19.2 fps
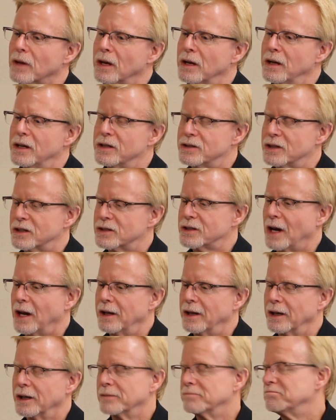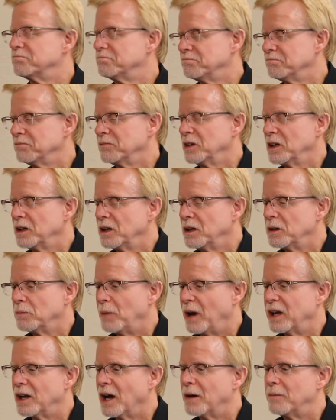is exciting. You
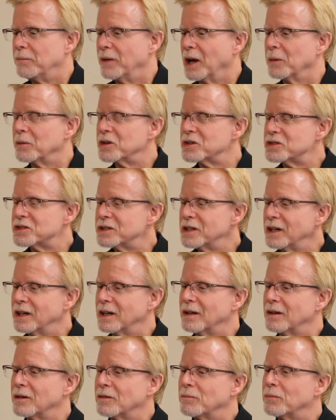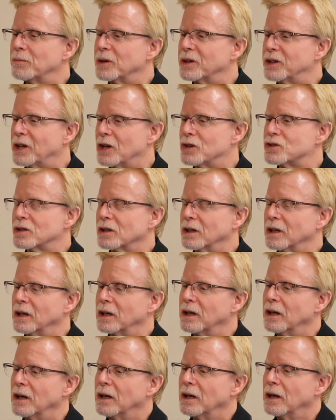may not be able to see it
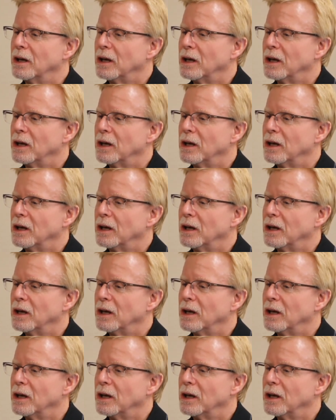potentially